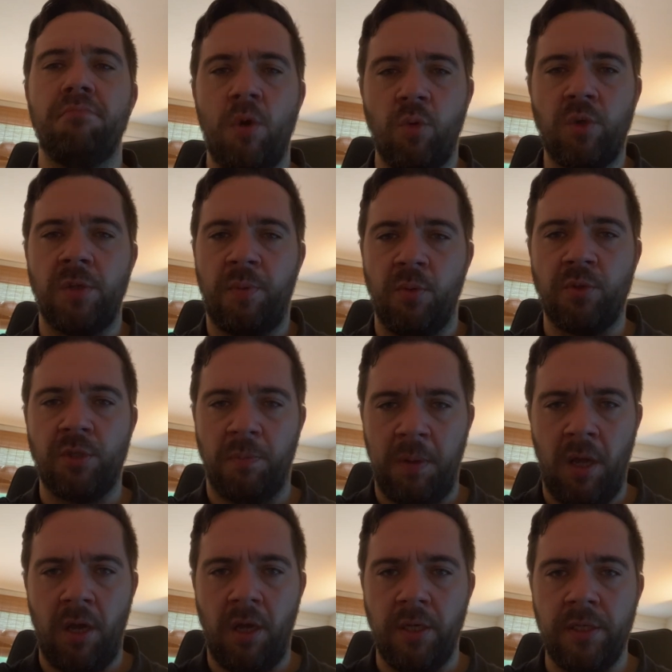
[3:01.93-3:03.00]
multiple
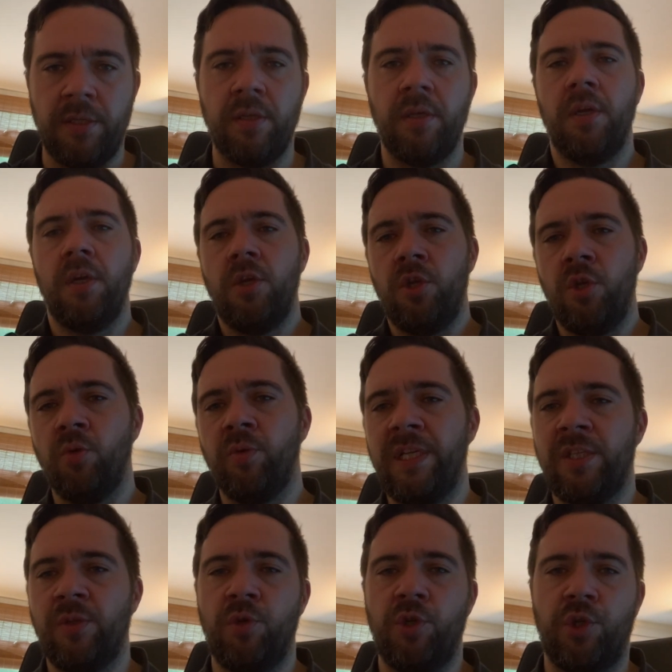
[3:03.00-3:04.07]
suppliers, you'll
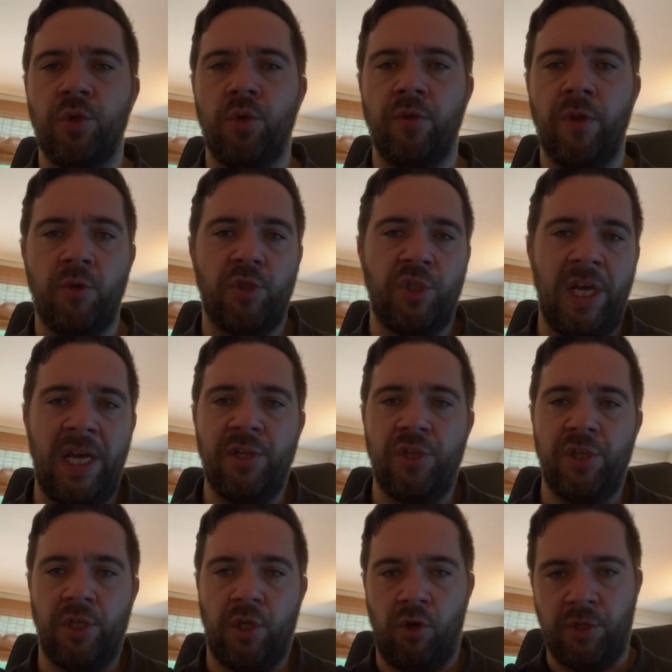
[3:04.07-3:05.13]
need to ensure those
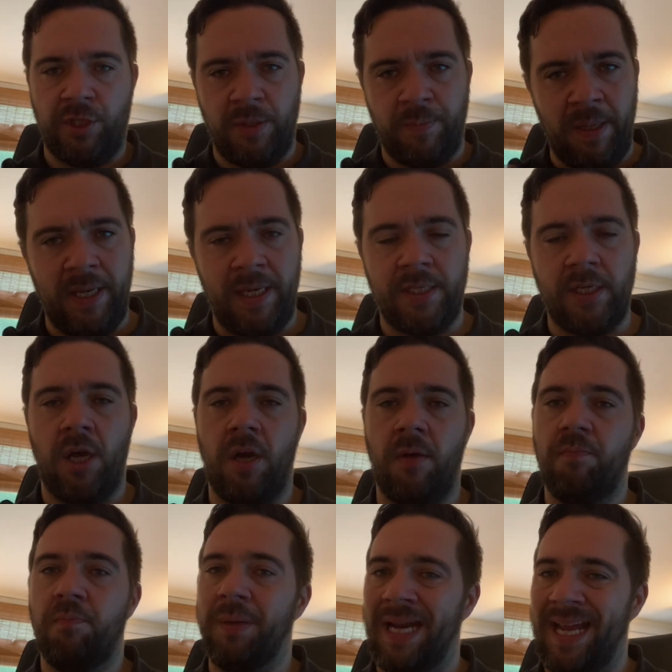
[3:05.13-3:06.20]
changes across the piece are
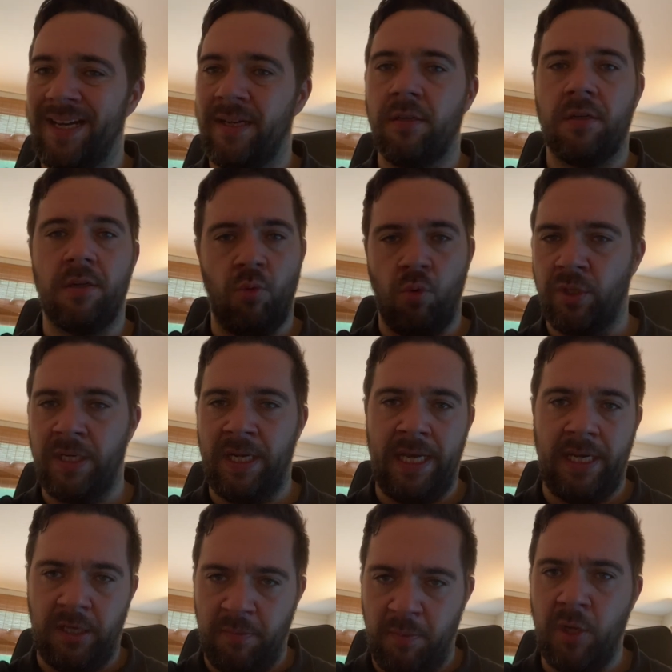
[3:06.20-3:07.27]
planned,
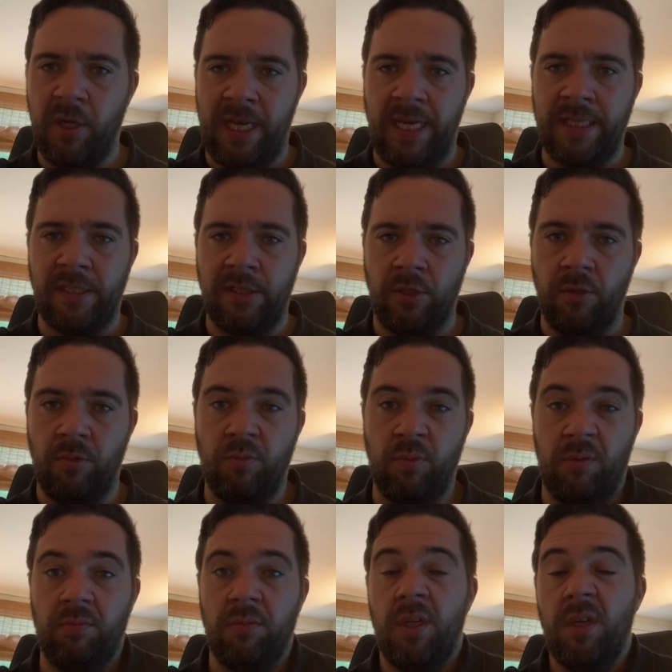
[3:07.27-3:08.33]
coordinated, communicated to,
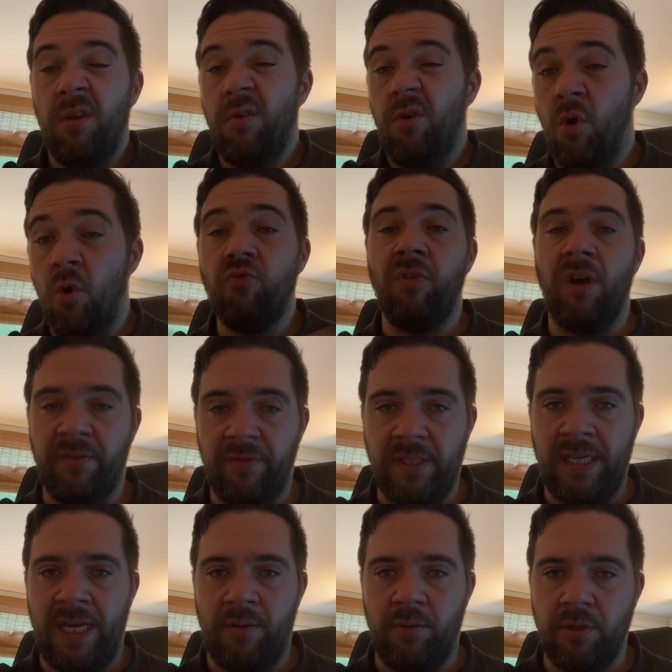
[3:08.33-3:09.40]
well, all relevant
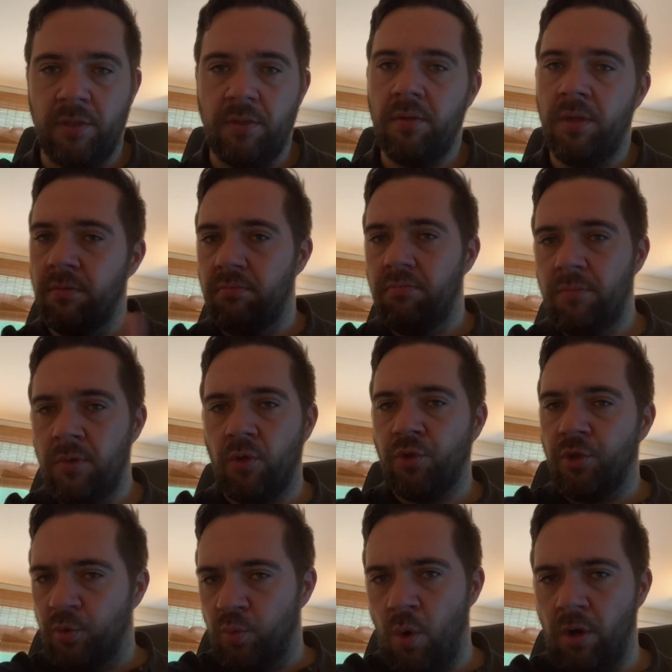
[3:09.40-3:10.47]
towers and not
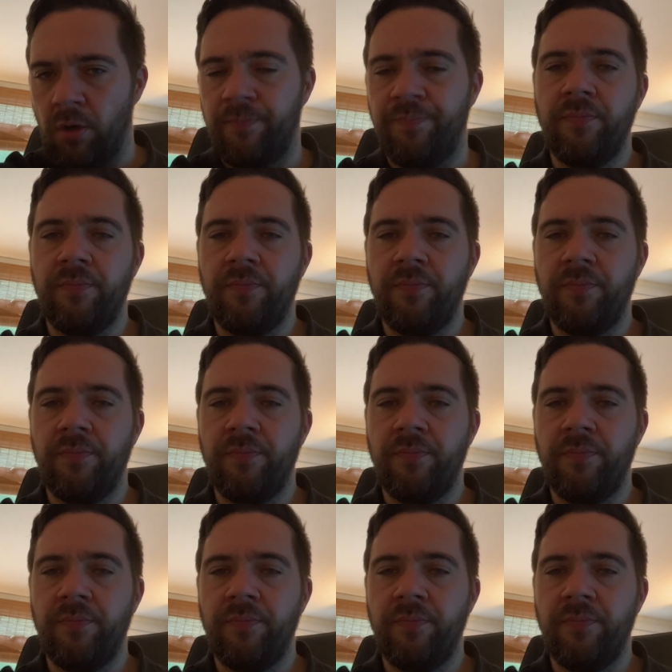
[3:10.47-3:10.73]
just one.